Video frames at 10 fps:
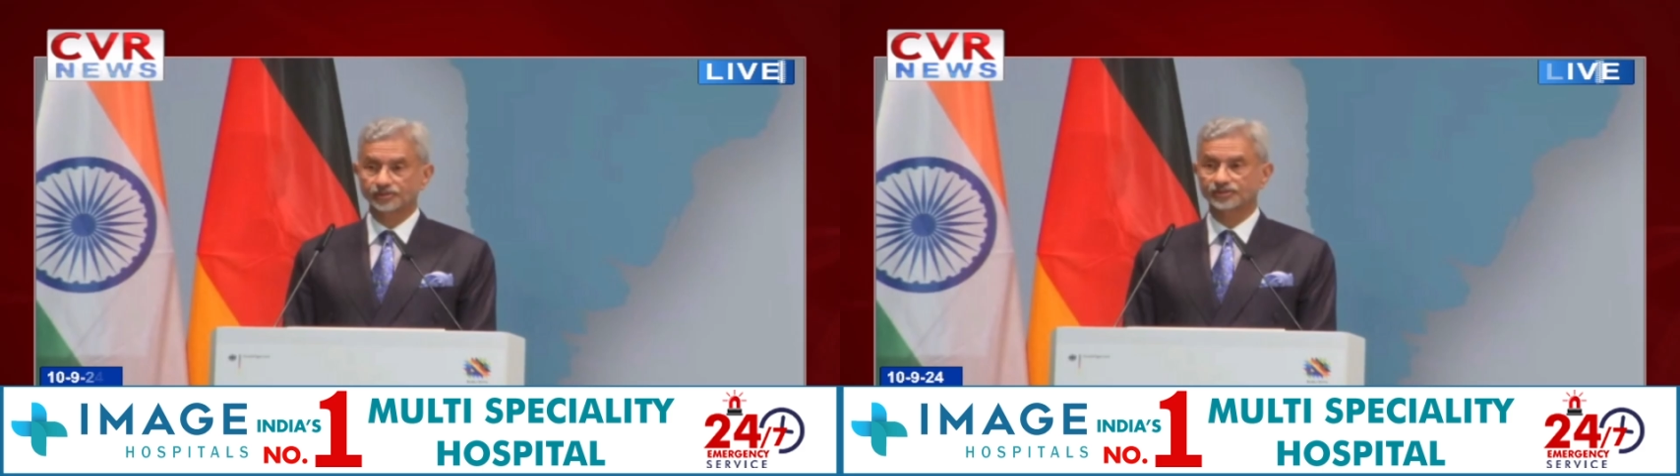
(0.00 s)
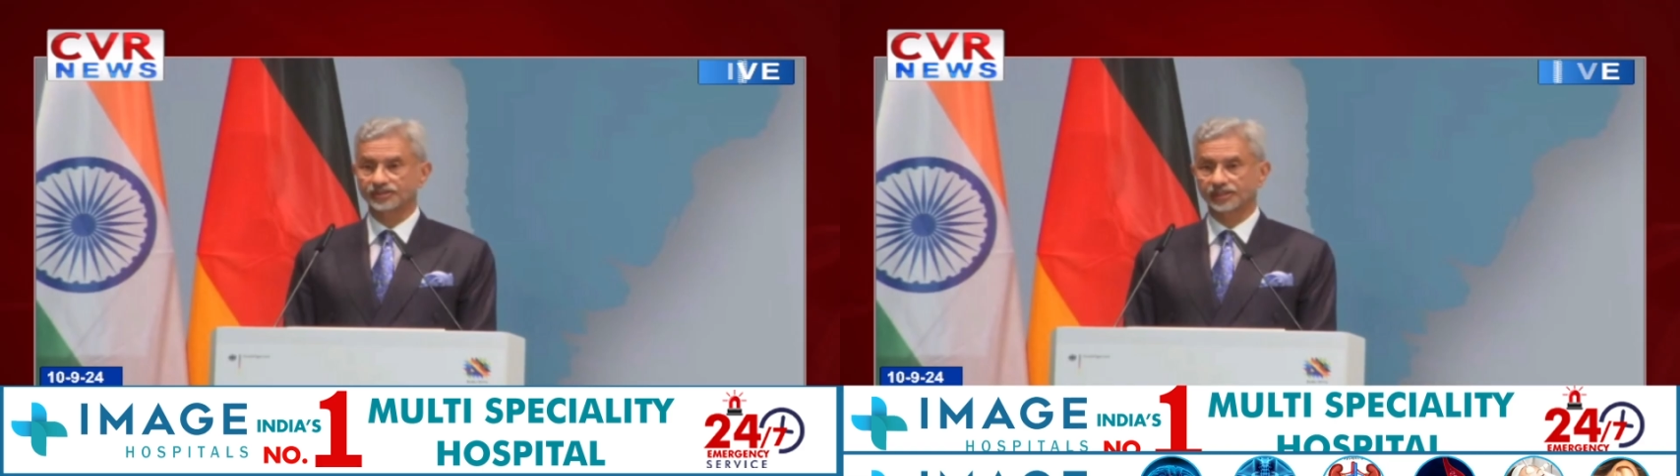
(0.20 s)

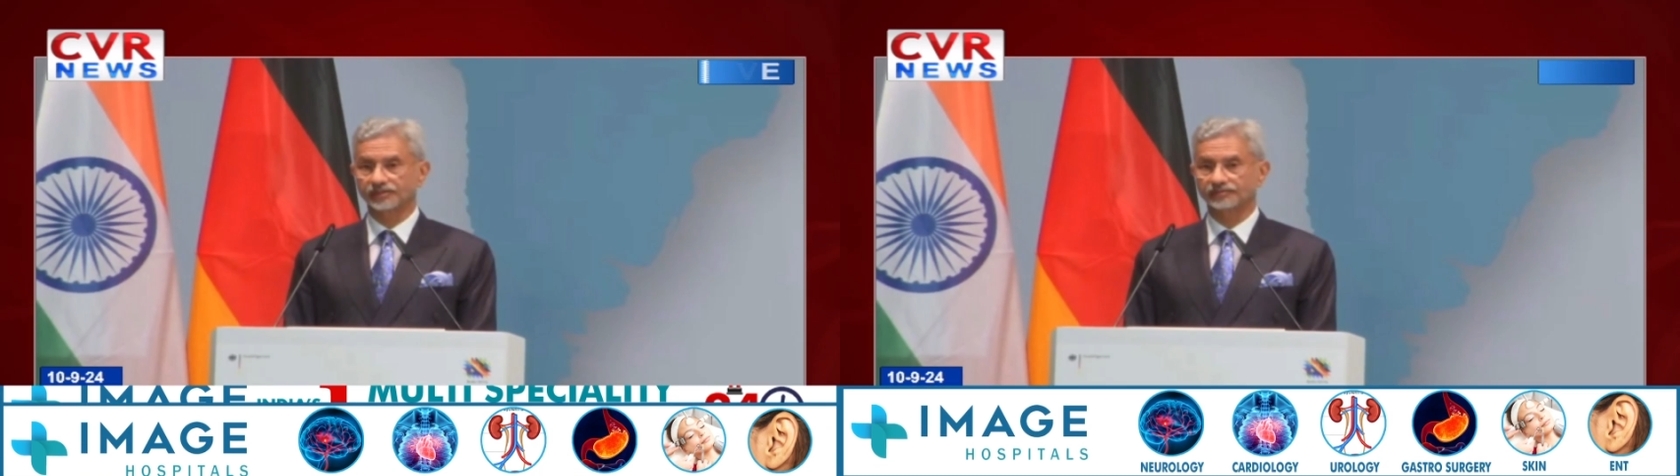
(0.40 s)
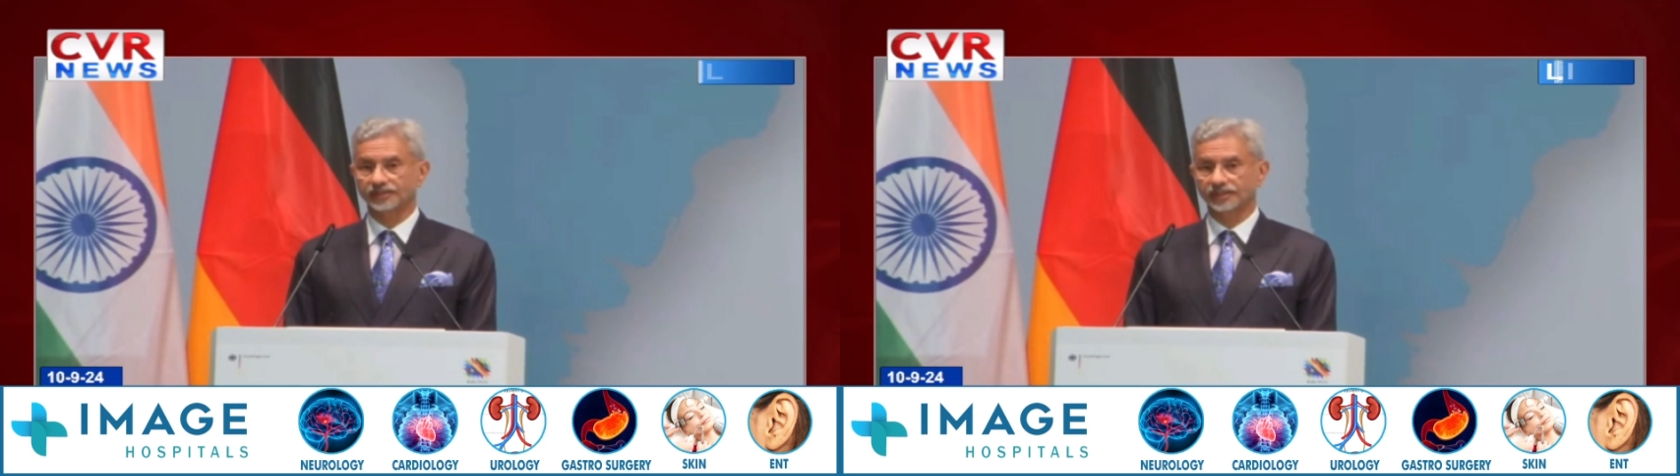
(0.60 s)

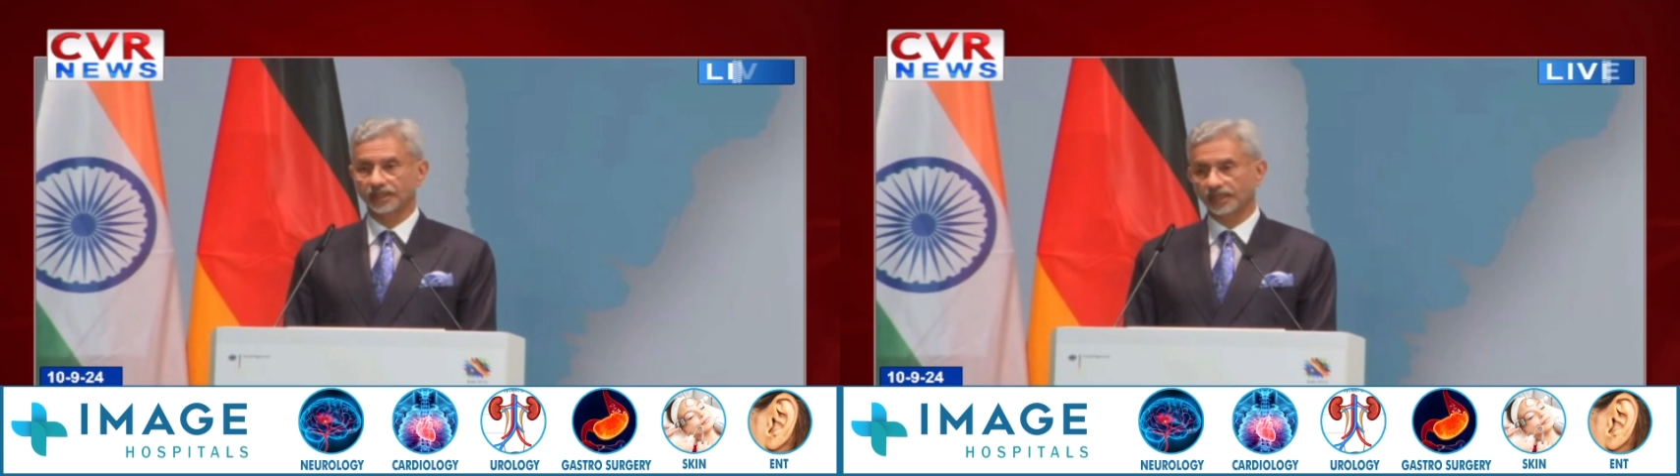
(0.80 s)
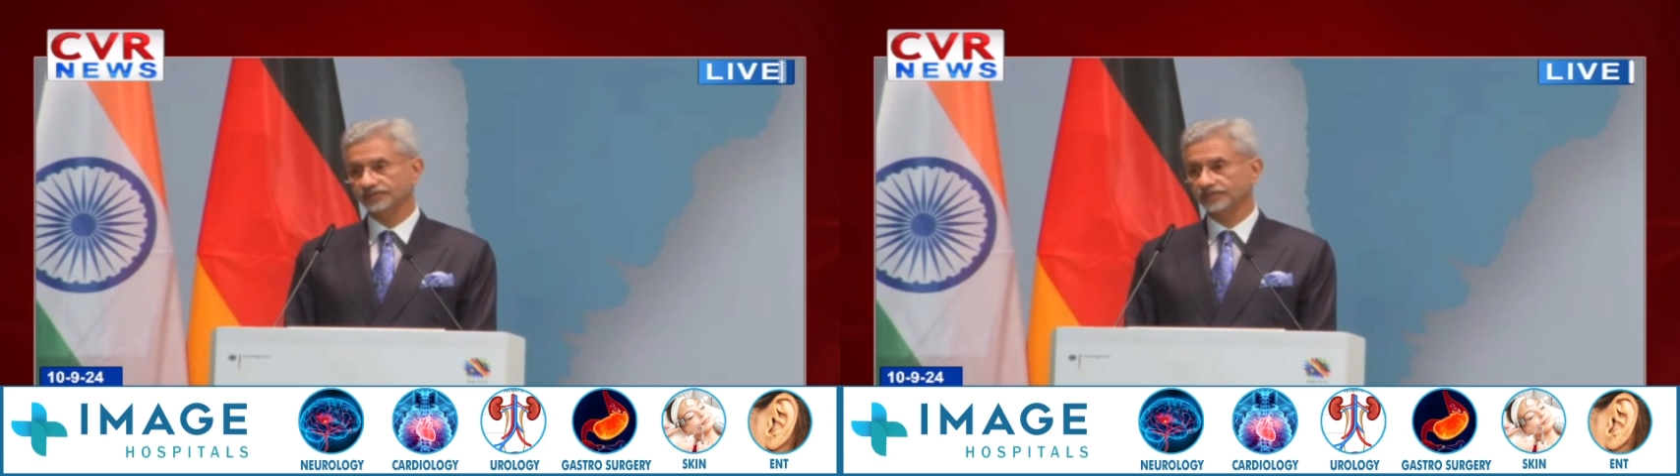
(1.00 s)
serve
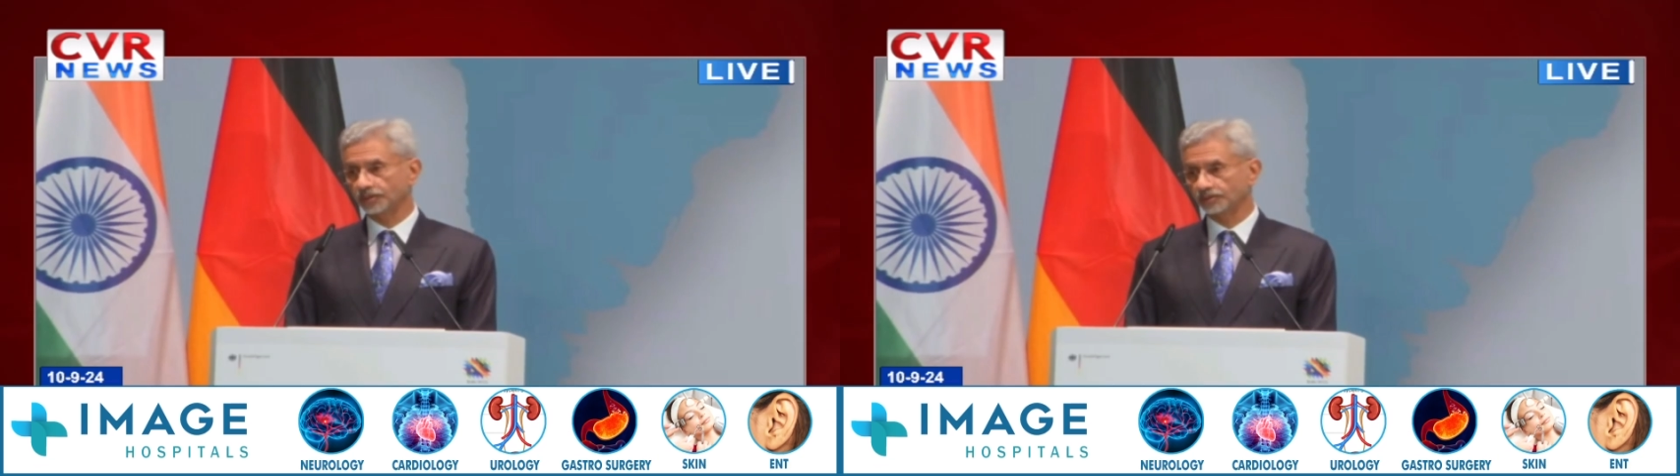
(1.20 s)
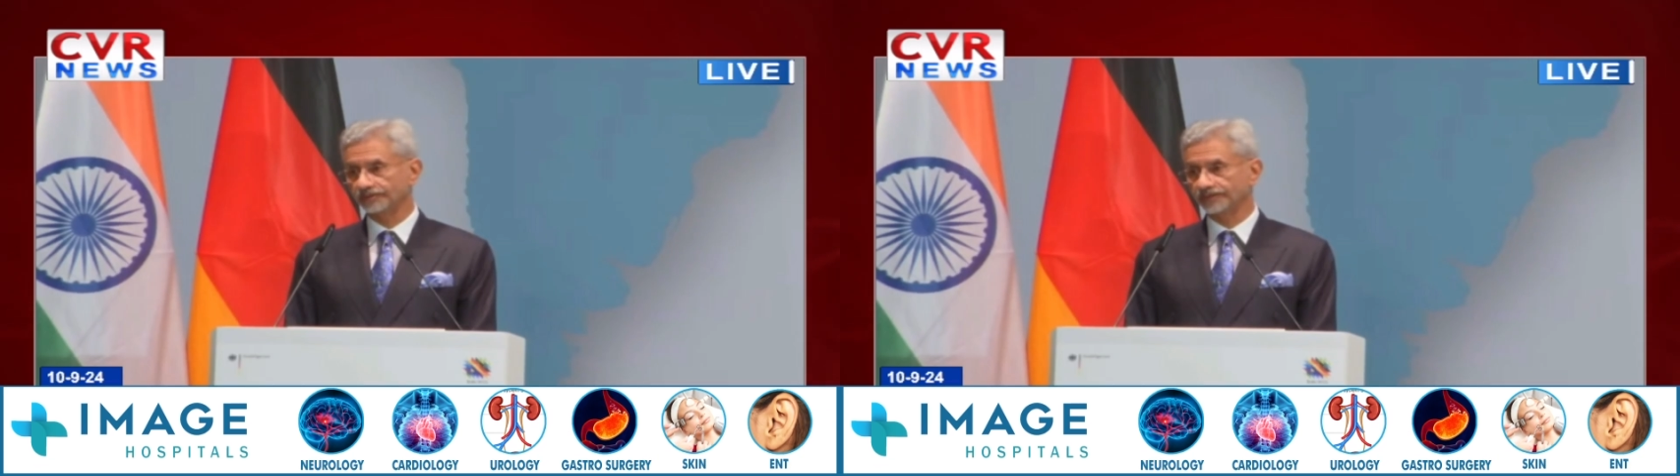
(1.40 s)
as a
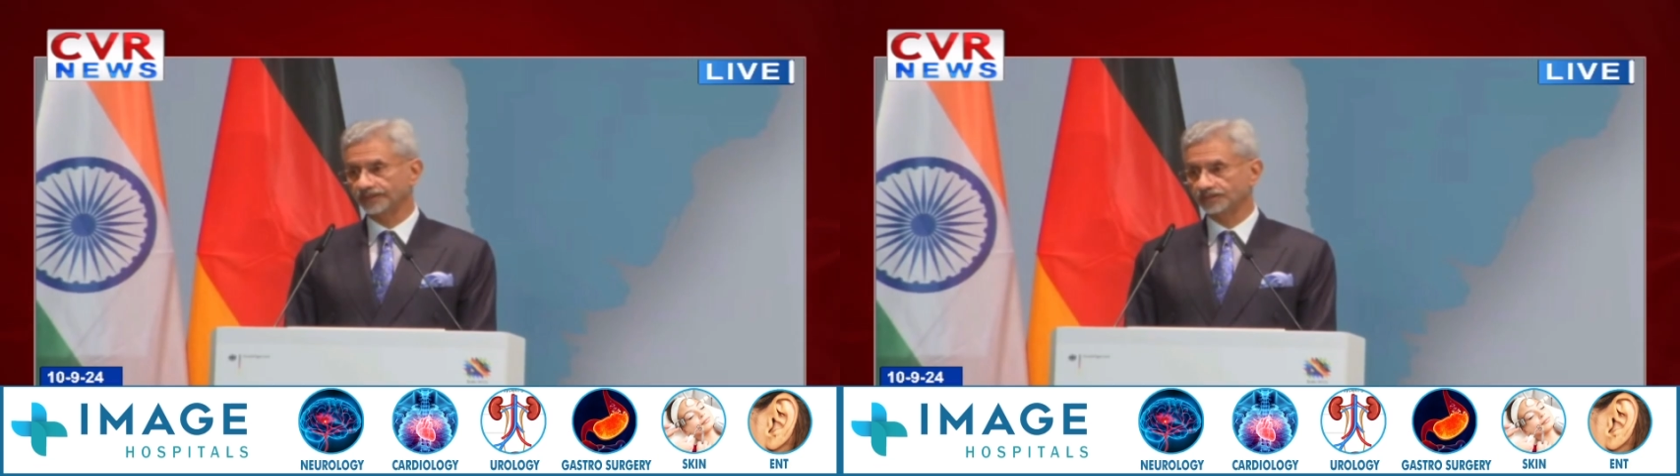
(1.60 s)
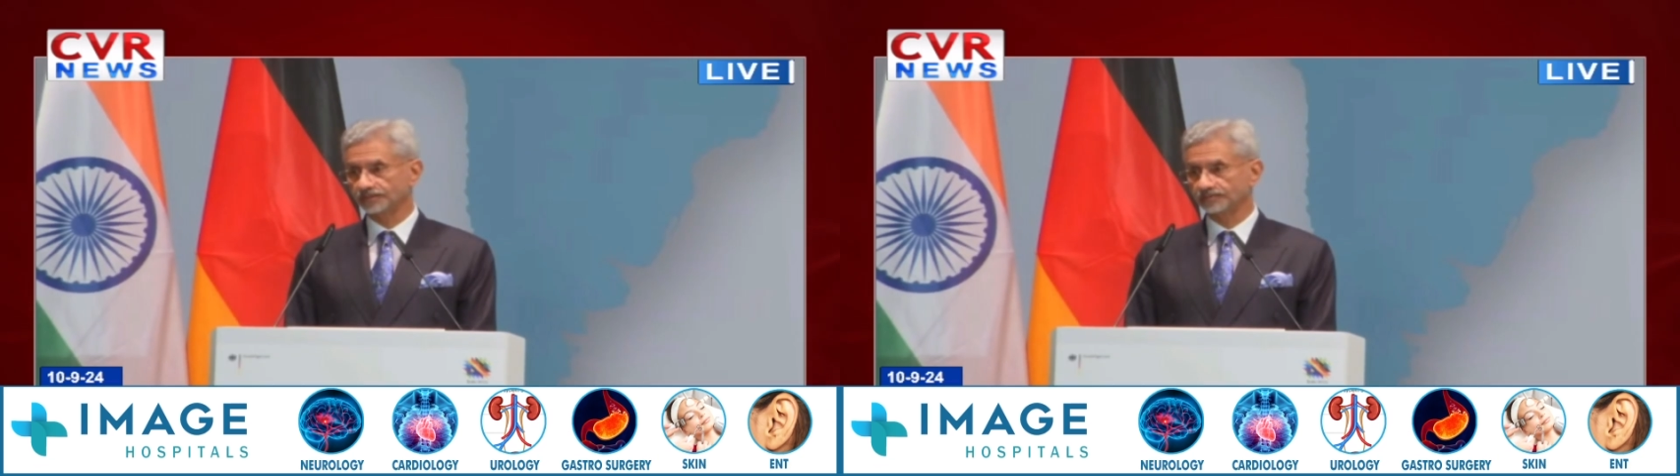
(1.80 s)

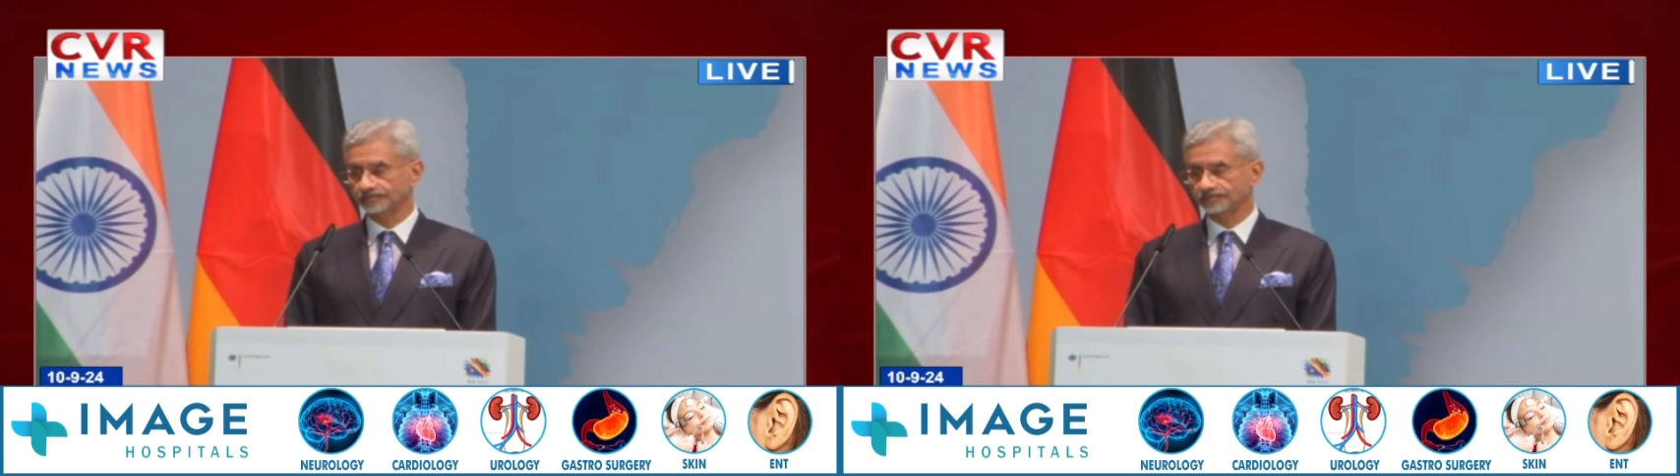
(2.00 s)
motivation.